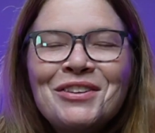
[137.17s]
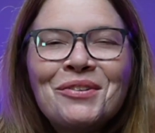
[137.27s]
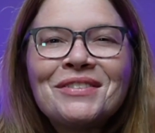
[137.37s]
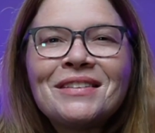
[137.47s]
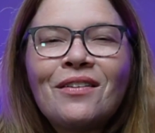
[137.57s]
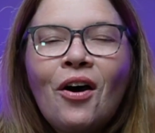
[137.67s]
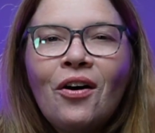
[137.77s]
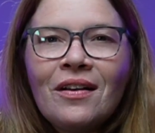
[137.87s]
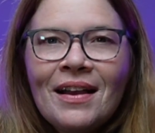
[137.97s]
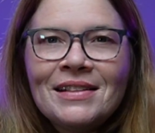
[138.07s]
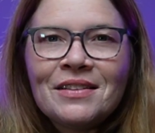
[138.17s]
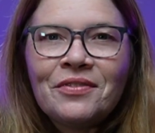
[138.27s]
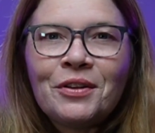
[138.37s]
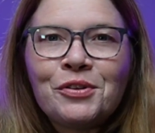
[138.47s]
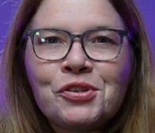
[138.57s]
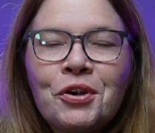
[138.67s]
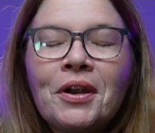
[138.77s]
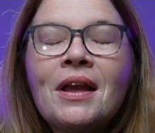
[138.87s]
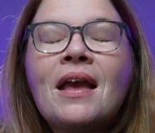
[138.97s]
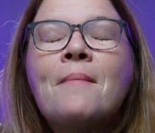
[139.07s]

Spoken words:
used in all kinds of literature,